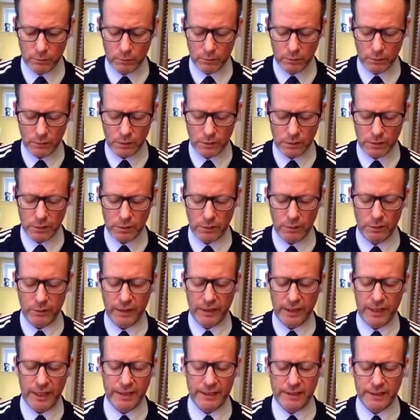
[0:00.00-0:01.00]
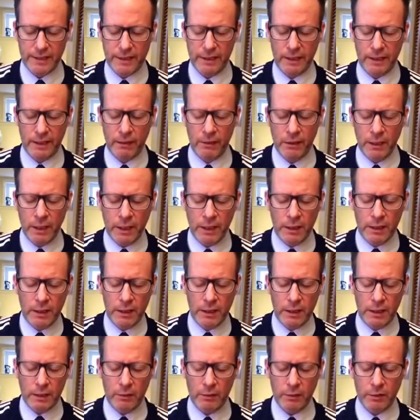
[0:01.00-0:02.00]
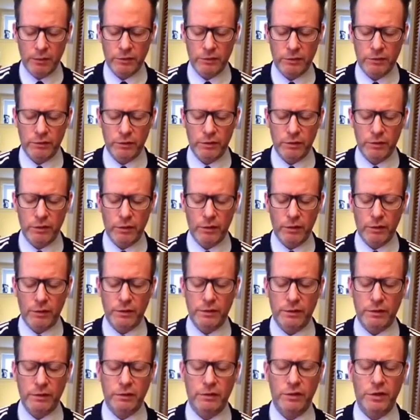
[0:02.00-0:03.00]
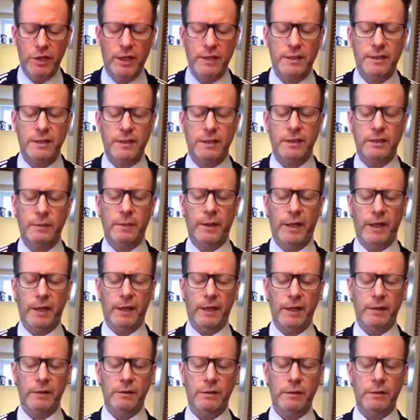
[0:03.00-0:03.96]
So in the next inhale, I want you to notice the chest expand.